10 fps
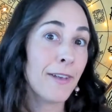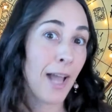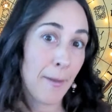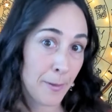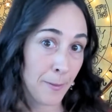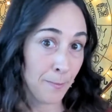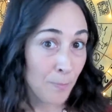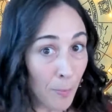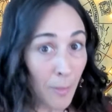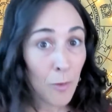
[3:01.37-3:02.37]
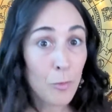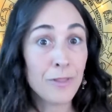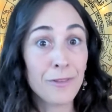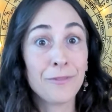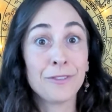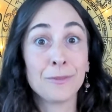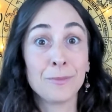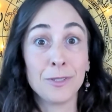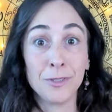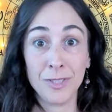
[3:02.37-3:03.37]
happen when the full
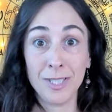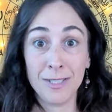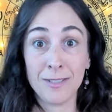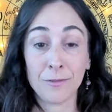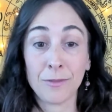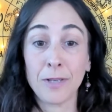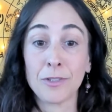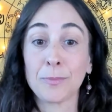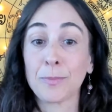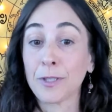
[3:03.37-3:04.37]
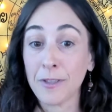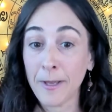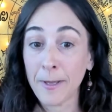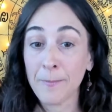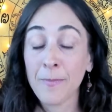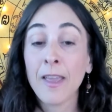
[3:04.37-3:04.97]
moon is around your birthday.